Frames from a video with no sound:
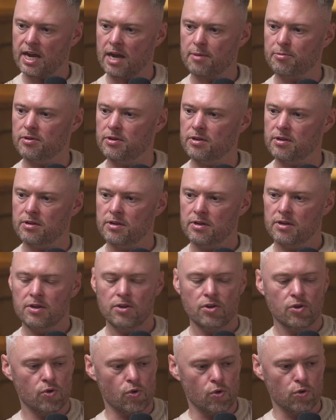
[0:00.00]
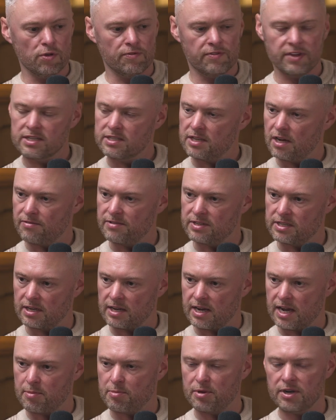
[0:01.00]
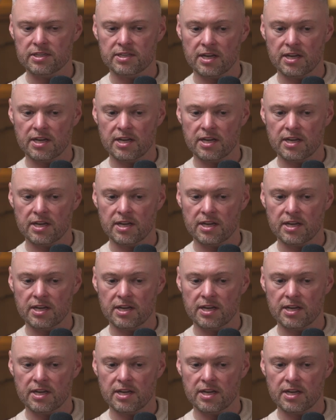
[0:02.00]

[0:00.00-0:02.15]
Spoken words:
to happen. All of this stuff is going to happen. It's